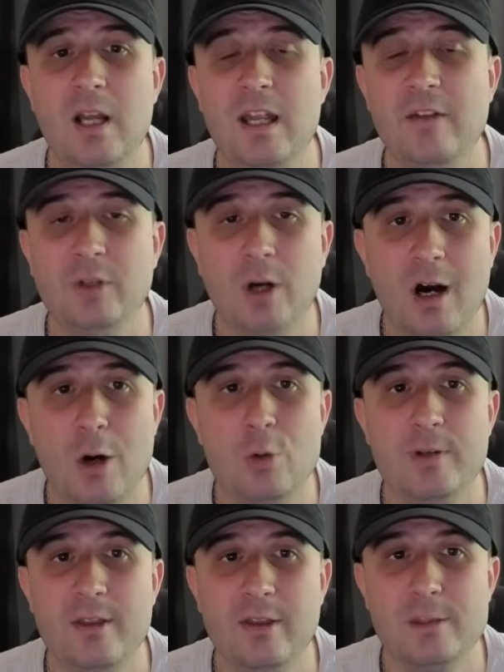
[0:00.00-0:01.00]
if you're
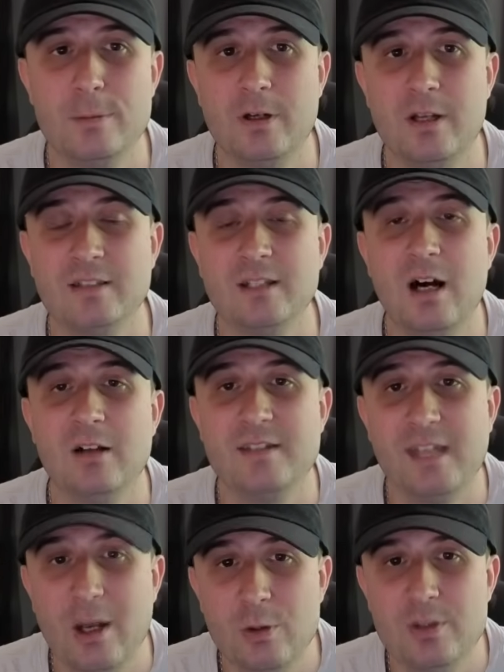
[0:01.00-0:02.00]
holding these products, I'll
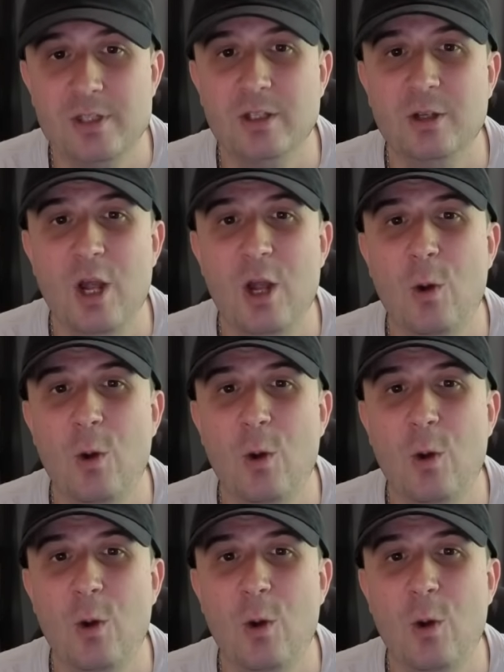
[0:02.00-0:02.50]
tell you